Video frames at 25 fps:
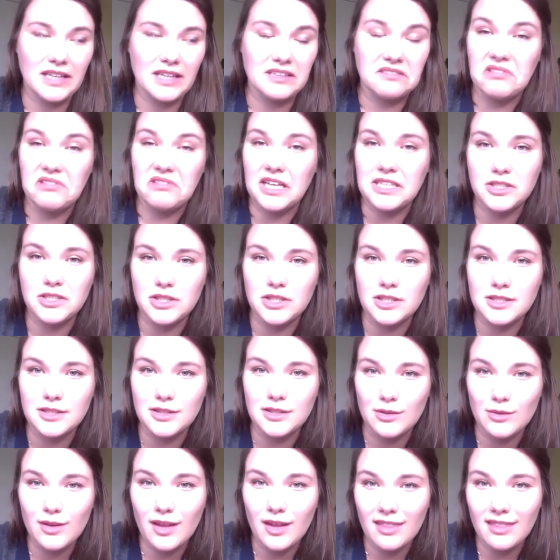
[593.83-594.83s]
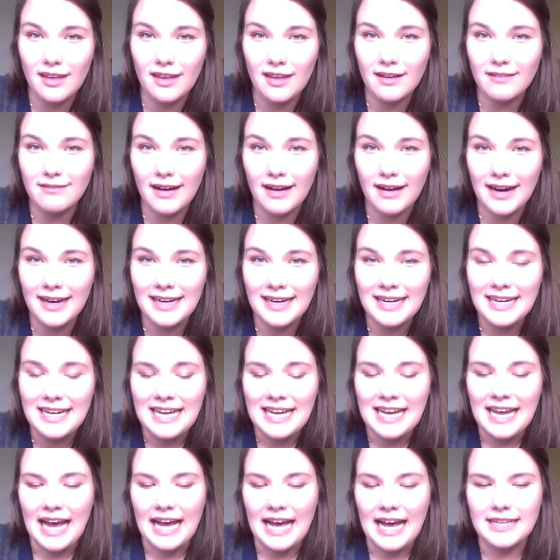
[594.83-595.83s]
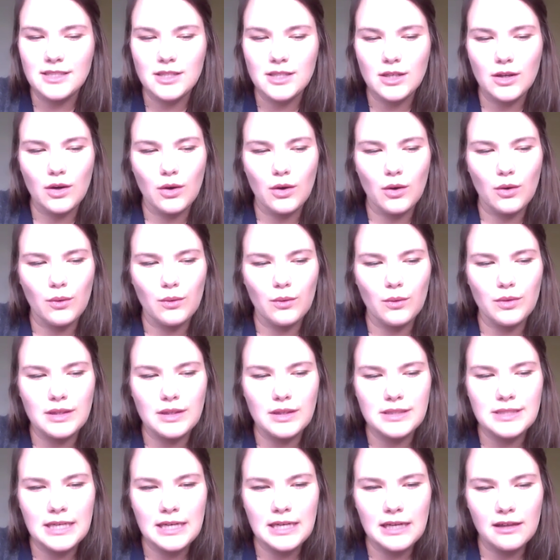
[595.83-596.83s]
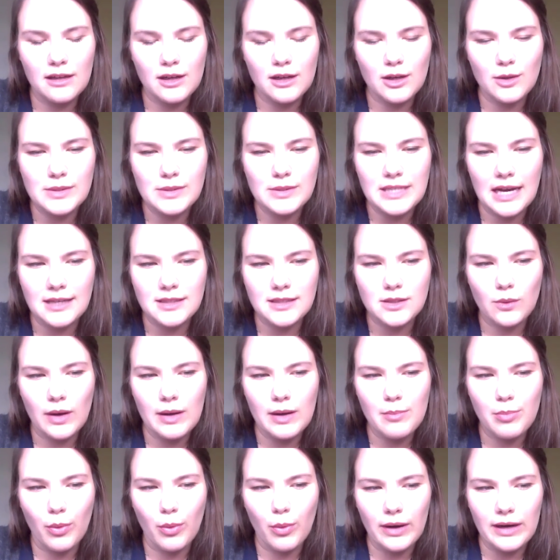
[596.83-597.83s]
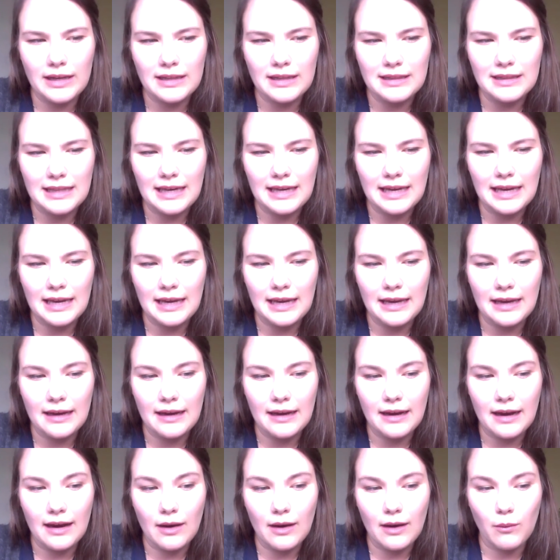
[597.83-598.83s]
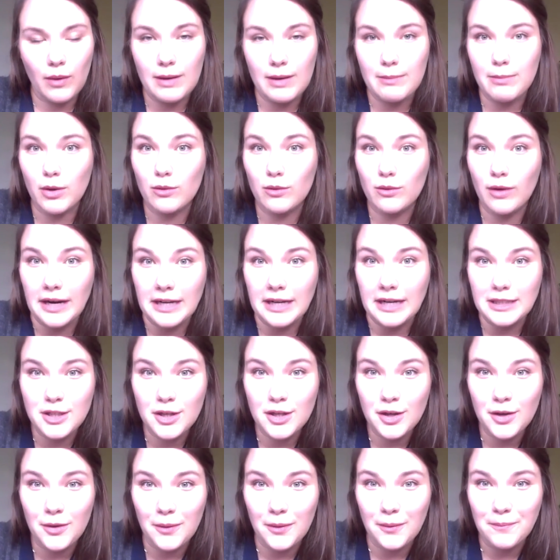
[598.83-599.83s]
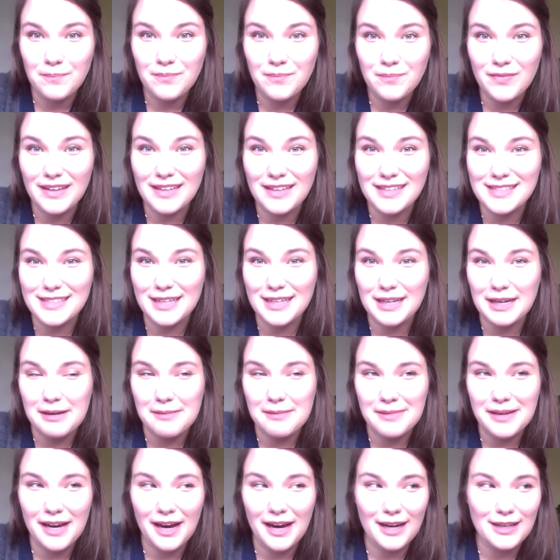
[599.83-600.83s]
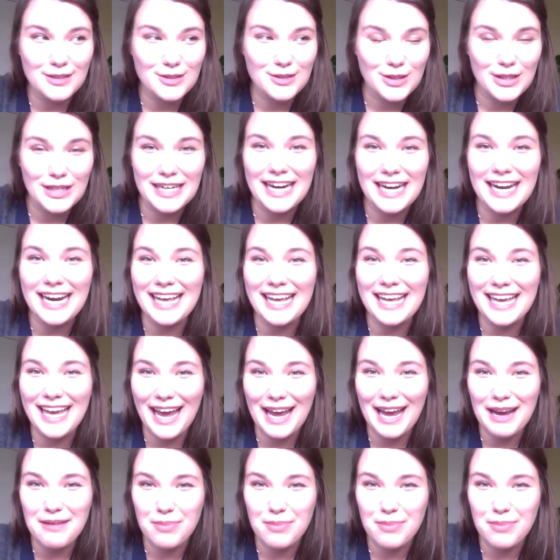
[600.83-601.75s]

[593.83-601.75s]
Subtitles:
Let's just do the thing, right? And so the city clerk was asked quite pointedly, what about running two? Is it going to be 180K